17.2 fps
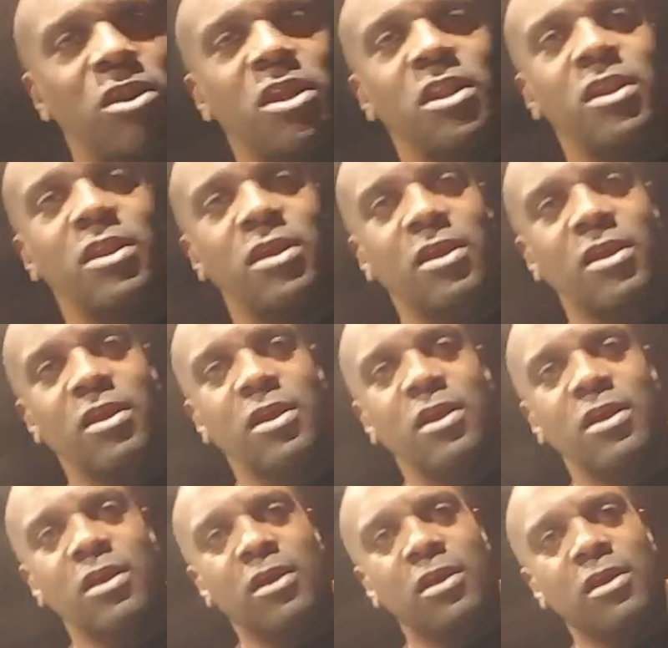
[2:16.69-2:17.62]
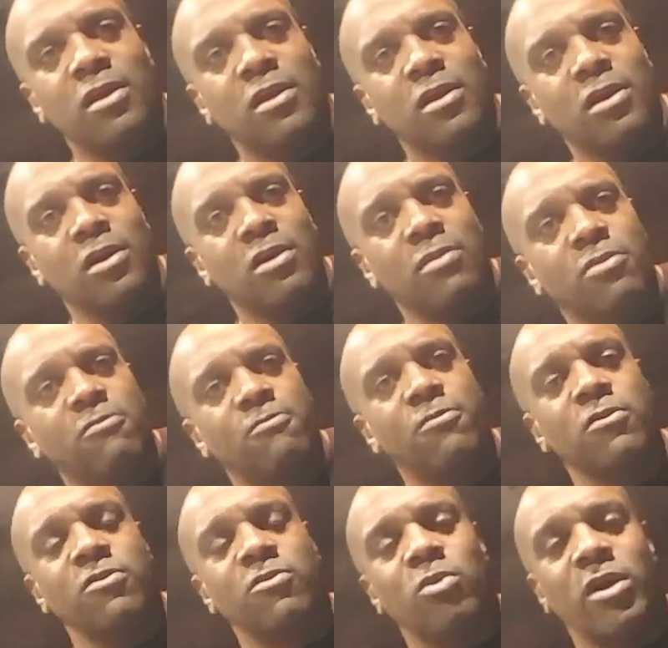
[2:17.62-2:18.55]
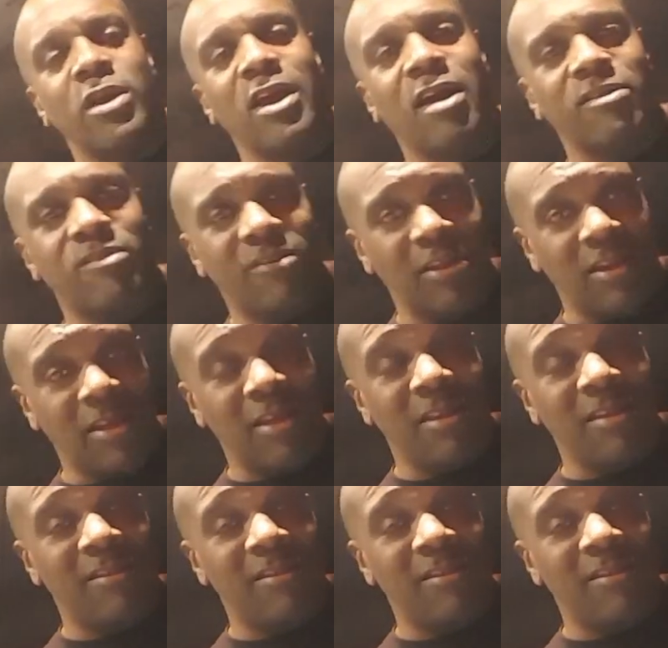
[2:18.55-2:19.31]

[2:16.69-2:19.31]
within the foods what you're actually